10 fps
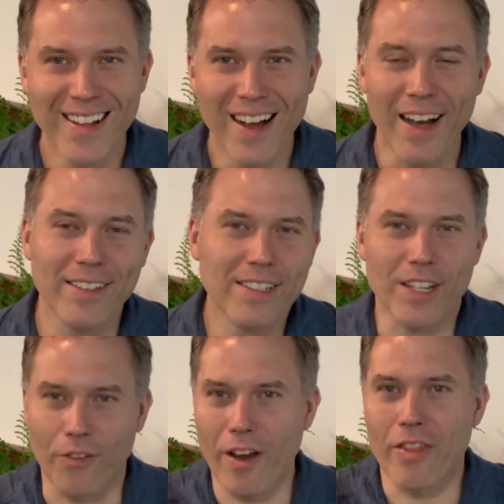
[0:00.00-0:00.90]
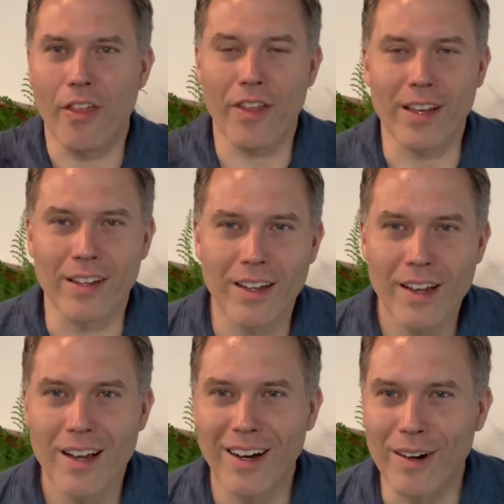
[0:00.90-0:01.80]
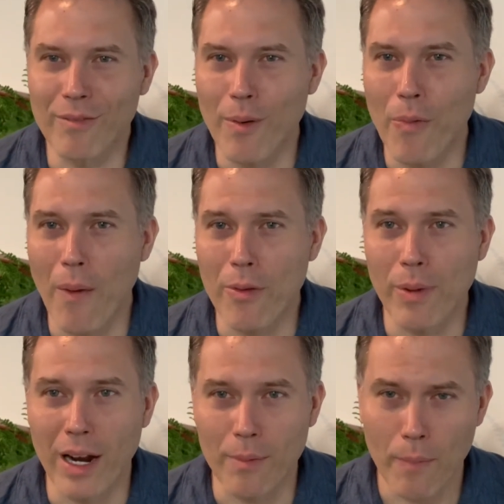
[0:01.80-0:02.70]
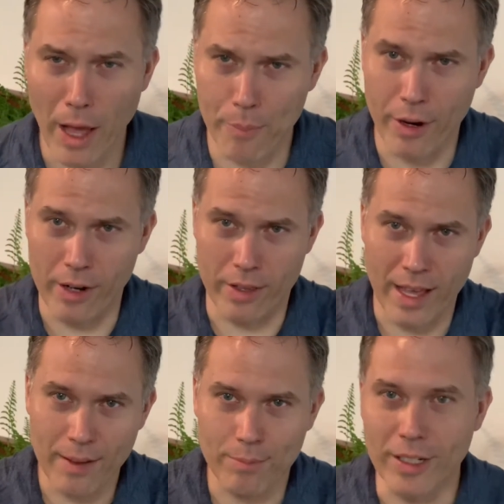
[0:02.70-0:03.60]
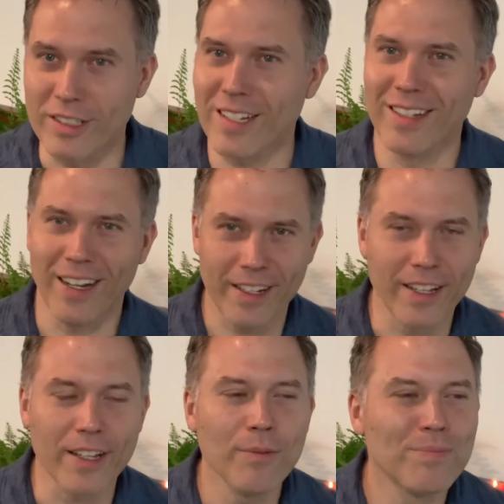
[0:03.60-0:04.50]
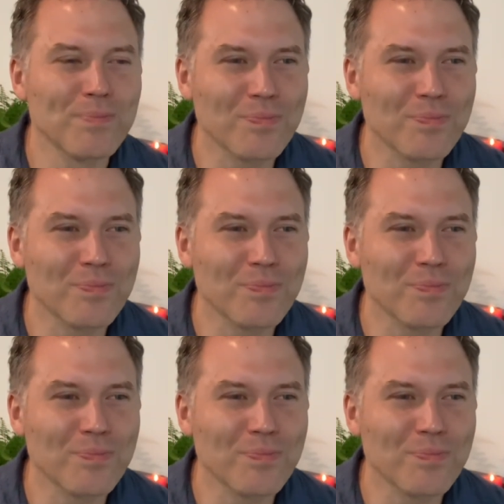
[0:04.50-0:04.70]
I essentially read the thing from top to bottom. I'm not proud of that, but I did.